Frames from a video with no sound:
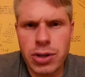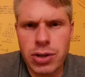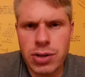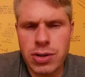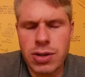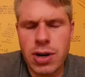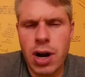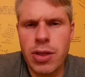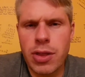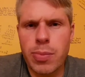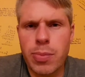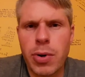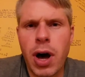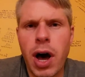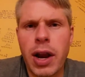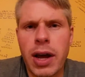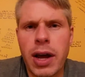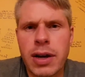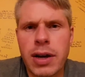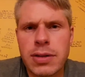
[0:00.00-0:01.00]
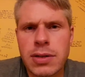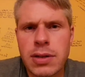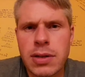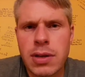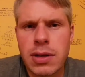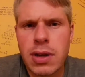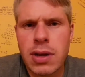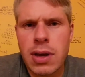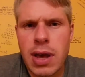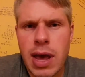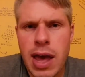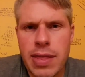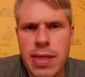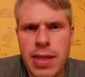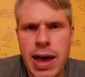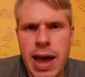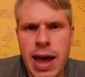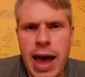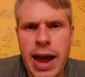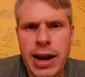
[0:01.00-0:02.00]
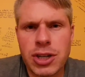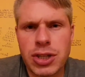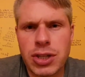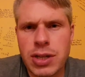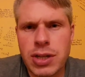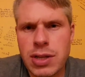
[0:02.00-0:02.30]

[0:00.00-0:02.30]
are the product, and that actually